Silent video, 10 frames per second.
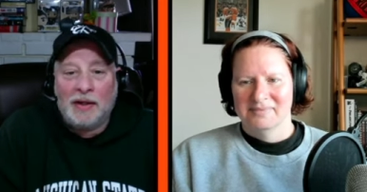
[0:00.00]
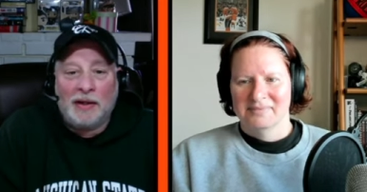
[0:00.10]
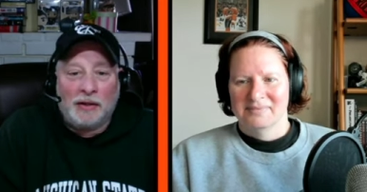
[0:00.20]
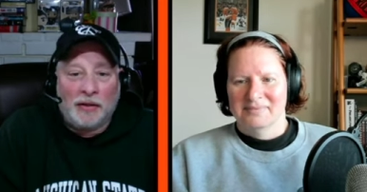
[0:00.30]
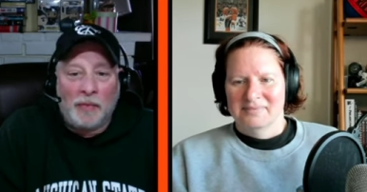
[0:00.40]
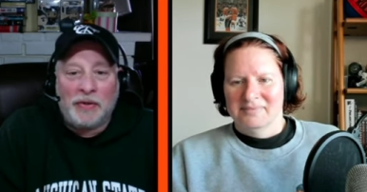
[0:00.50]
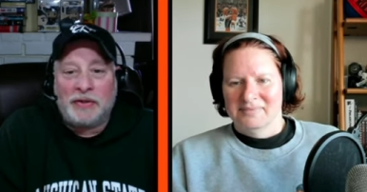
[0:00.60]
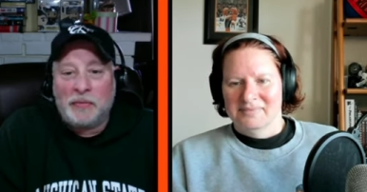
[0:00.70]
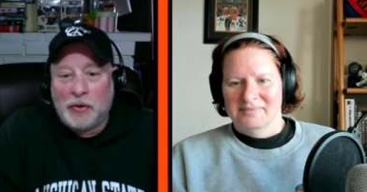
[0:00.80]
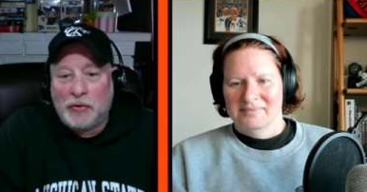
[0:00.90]
Speaker 1: Columbus
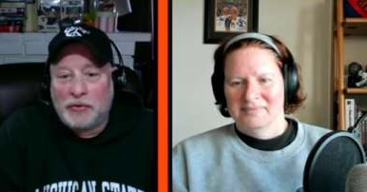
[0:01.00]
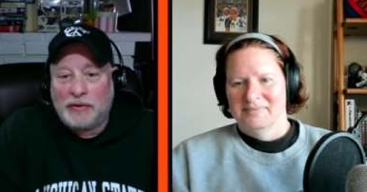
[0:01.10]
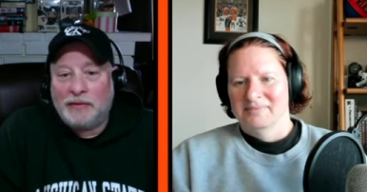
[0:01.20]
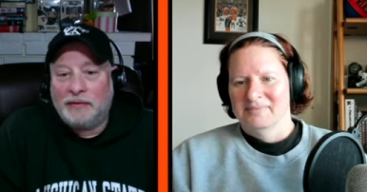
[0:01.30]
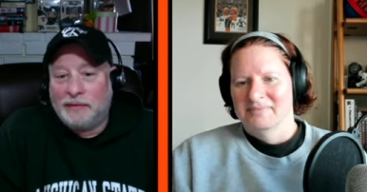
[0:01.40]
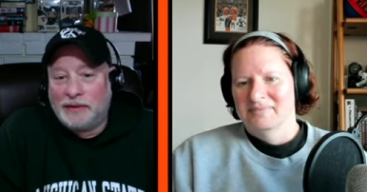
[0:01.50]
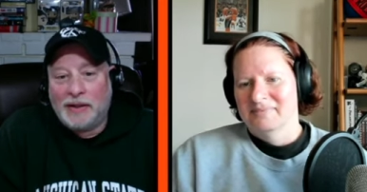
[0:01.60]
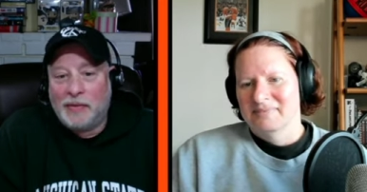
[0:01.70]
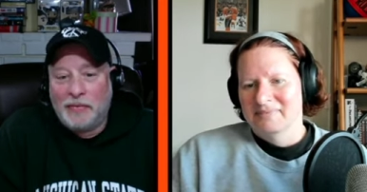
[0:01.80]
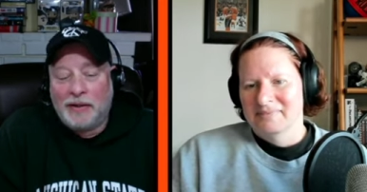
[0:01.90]
the most. It's
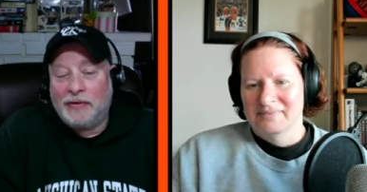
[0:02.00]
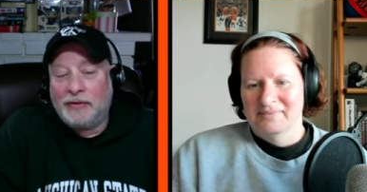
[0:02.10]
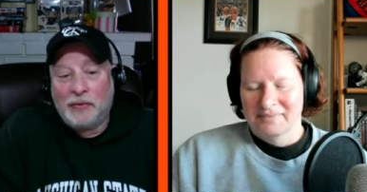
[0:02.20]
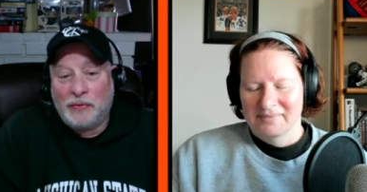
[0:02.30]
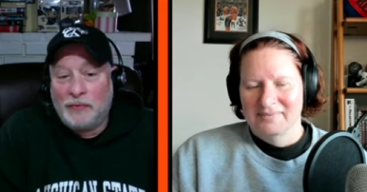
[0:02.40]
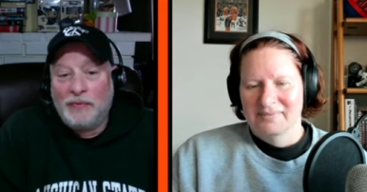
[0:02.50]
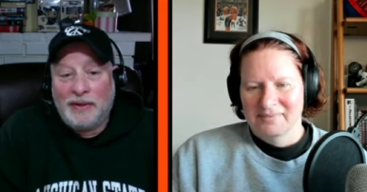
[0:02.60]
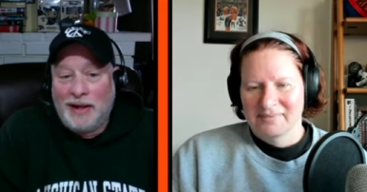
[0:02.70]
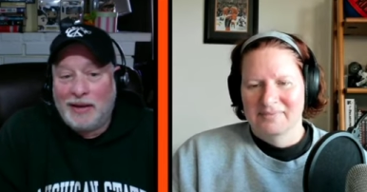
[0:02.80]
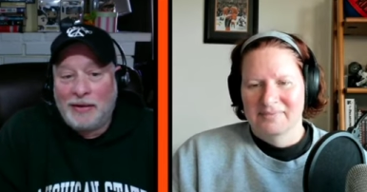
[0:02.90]
going to, you know, so
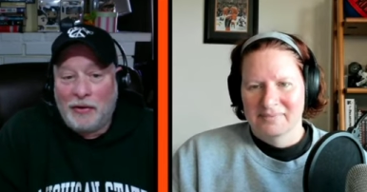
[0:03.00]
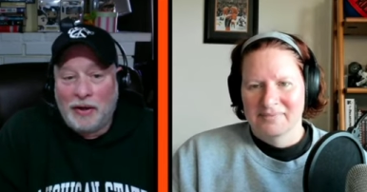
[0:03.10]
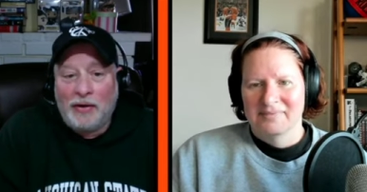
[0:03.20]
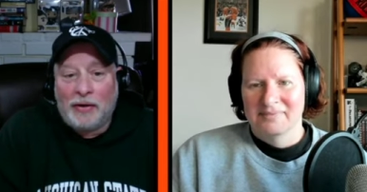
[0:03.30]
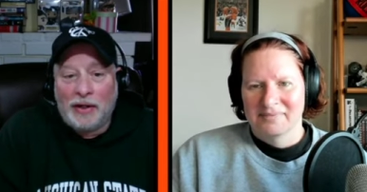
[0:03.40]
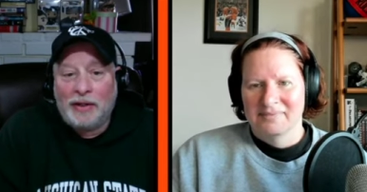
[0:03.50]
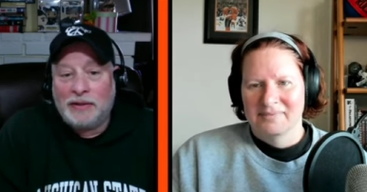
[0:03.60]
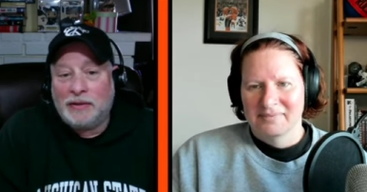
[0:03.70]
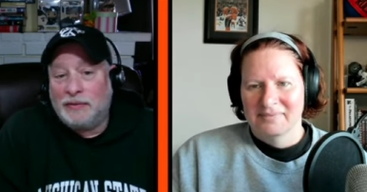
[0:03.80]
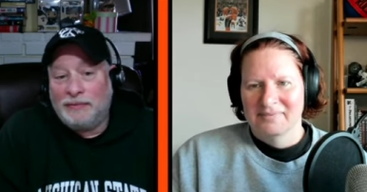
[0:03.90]
yeah, they're in on it.
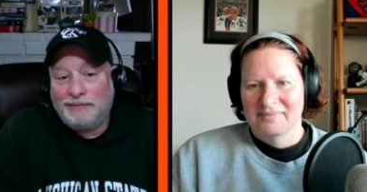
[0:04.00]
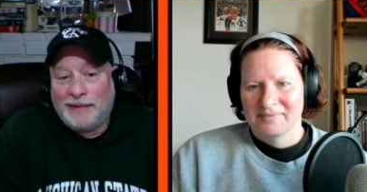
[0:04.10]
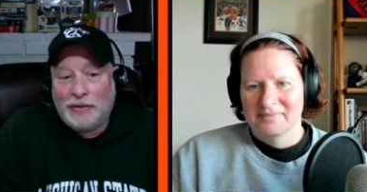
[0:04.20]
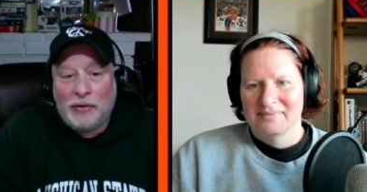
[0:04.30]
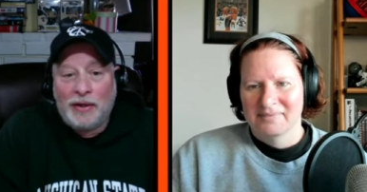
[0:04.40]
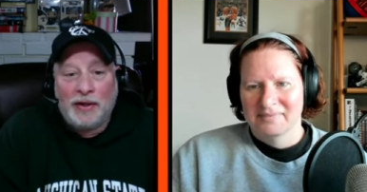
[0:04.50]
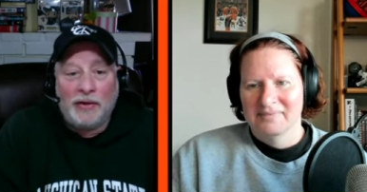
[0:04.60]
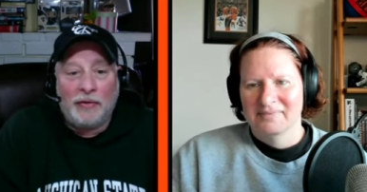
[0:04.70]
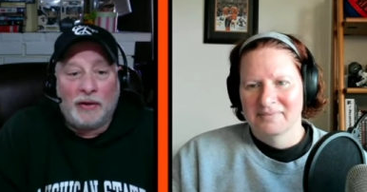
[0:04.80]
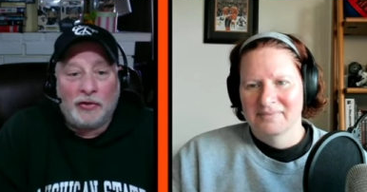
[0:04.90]
So that's all they can
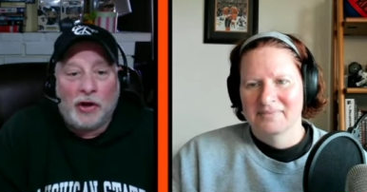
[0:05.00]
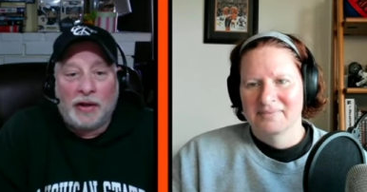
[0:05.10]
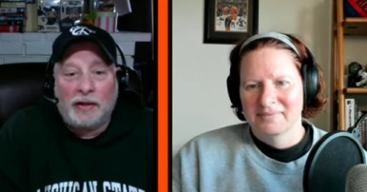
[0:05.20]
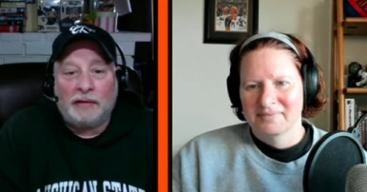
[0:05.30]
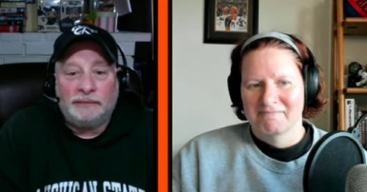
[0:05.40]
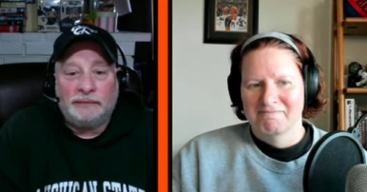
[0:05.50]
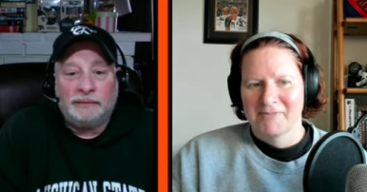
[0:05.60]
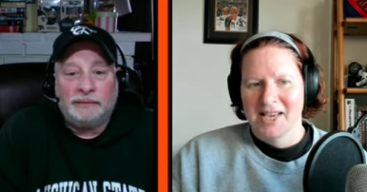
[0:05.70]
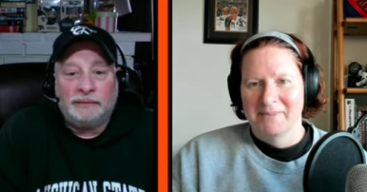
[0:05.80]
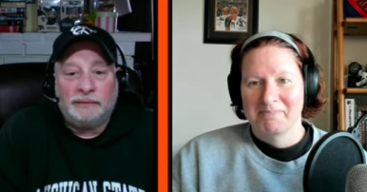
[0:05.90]
do. They're trying.
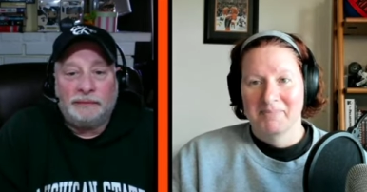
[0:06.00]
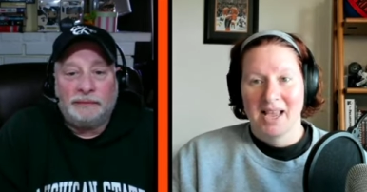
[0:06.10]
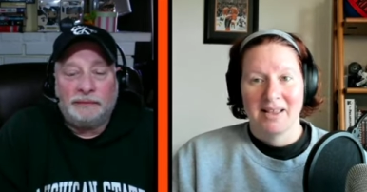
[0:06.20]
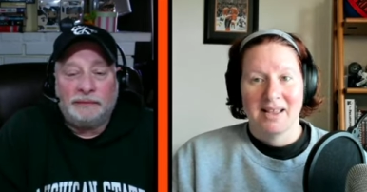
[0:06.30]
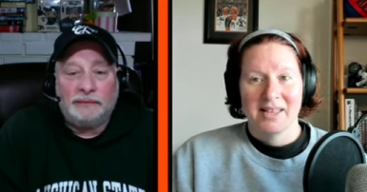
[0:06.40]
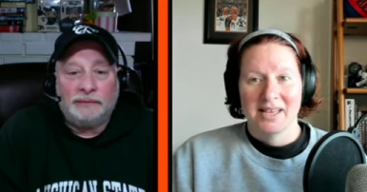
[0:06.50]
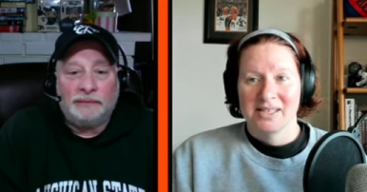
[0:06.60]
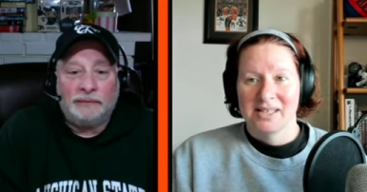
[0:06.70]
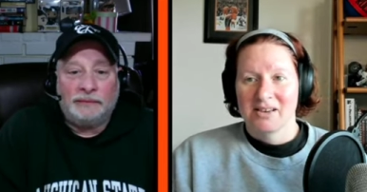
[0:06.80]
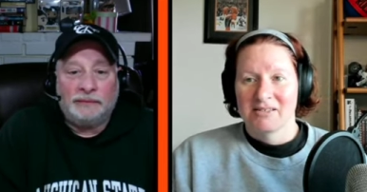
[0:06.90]
Speaker 2: Yeah, I, I think
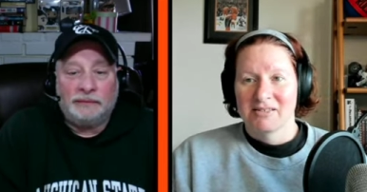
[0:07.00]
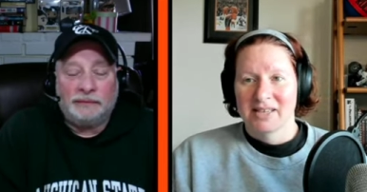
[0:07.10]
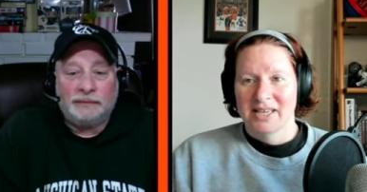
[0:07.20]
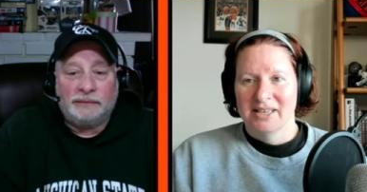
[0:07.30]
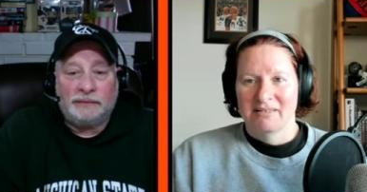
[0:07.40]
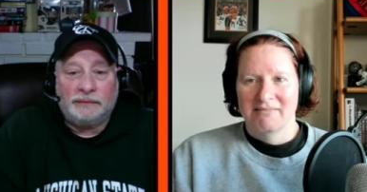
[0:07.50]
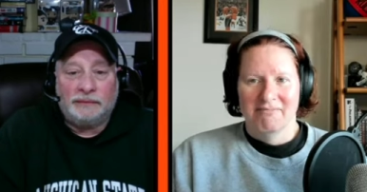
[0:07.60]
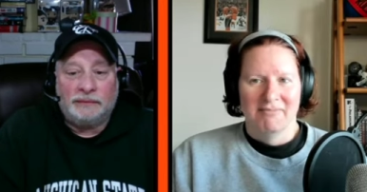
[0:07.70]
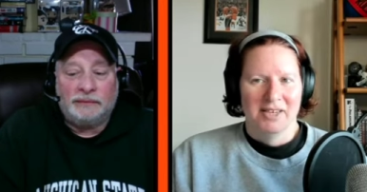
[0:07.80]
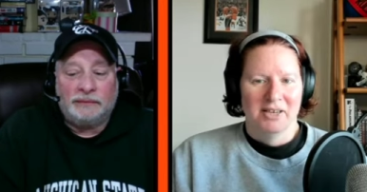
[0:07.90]
so. And,
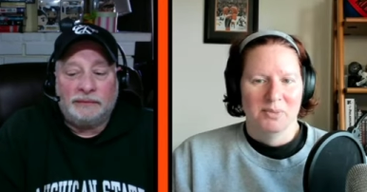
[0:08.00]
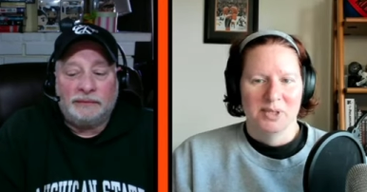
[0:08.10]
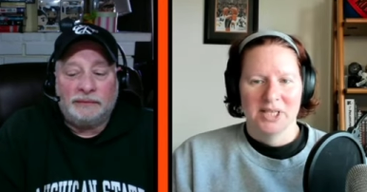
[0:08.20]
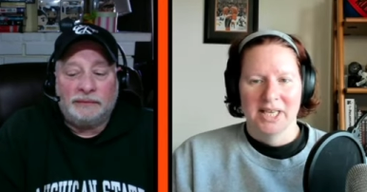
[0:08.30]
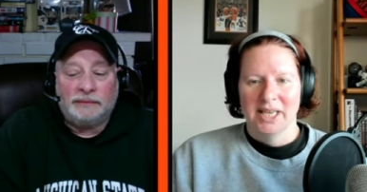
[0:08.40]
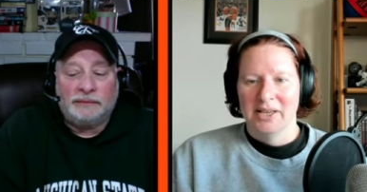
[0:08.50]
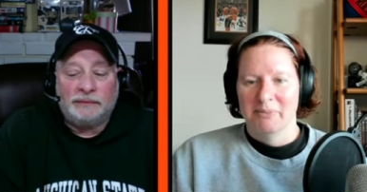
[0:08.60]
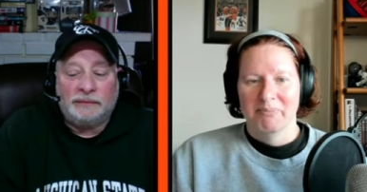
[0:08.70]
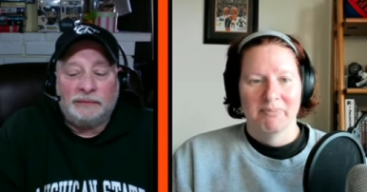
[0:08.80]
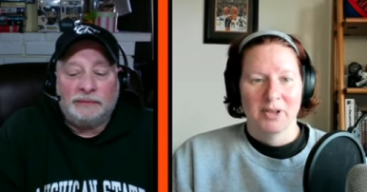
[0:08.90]
you know, we'll
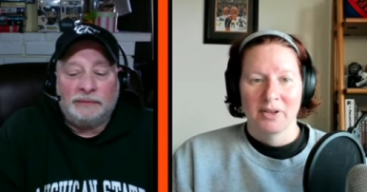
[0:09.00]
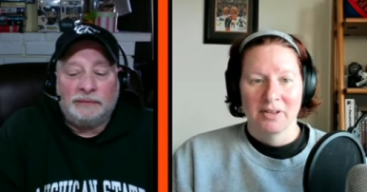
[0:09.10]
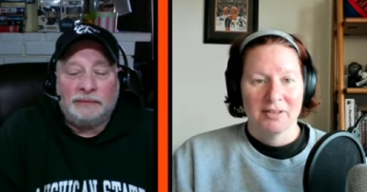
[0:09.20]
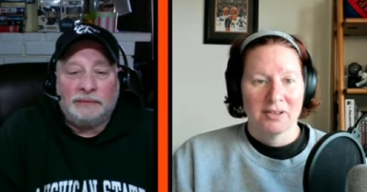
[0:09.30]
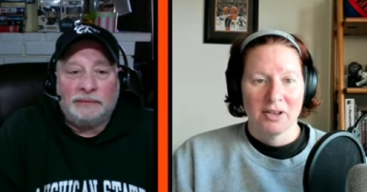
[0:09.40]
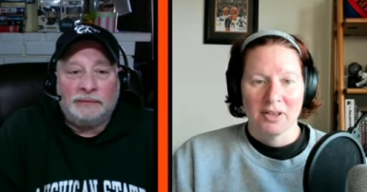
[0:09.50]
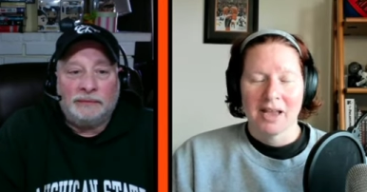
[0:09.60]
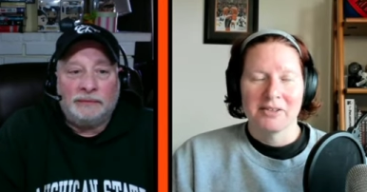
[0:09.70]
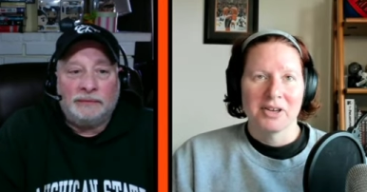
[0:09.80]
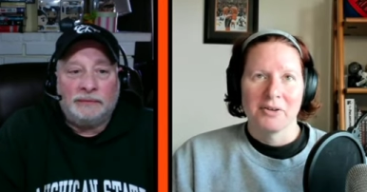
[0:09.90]
see.
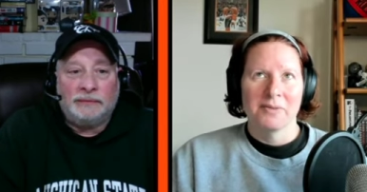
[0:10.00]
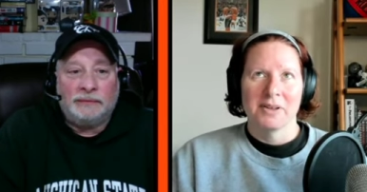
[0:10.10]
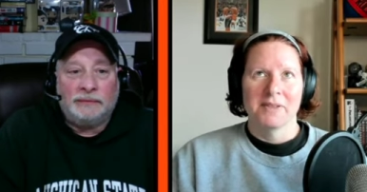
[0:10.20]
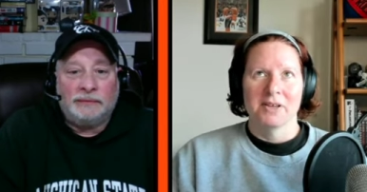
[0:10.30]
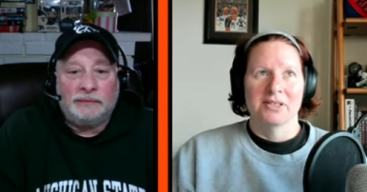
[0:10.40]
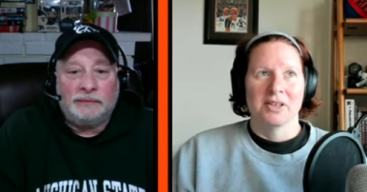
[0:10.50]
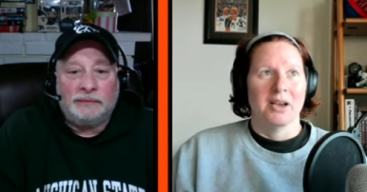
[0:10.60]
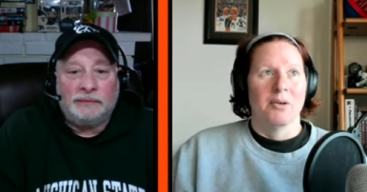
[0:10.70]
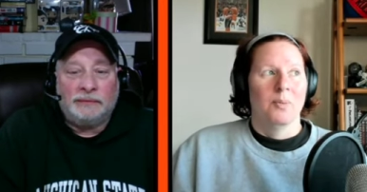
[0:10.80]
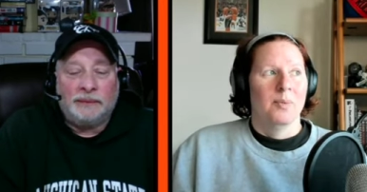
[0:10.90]
I don't know if there's
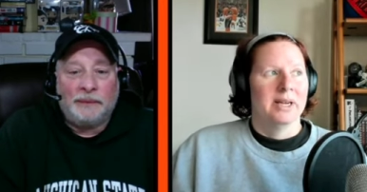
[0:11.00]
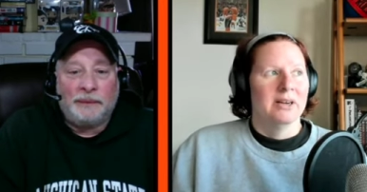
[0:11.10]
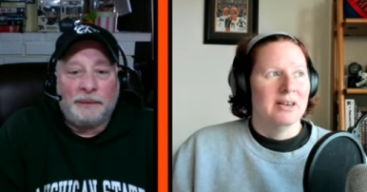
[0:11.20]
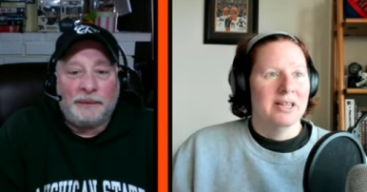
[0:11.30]
like a winner